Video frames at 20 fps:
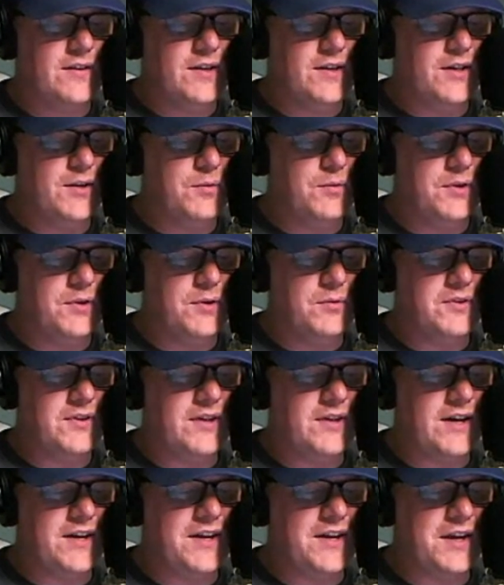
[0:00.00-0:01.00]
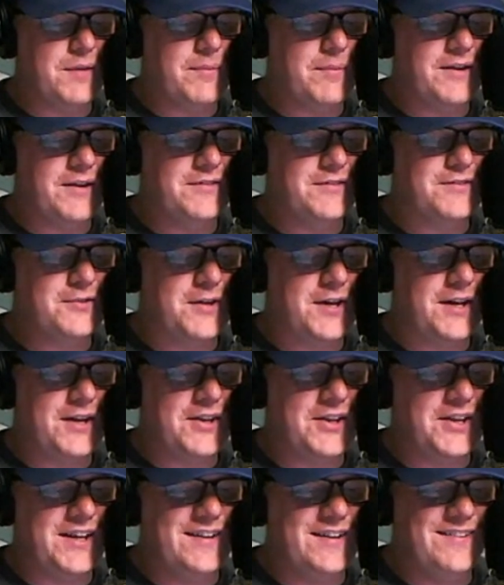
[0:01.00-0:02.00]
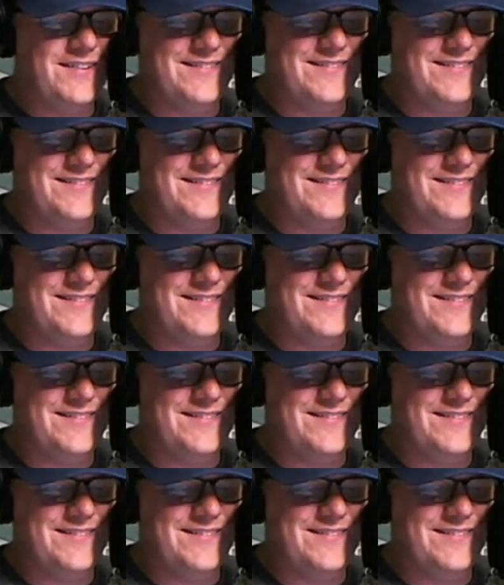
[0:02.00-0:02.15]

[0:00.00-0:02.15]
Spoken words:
when you were talking about Straily.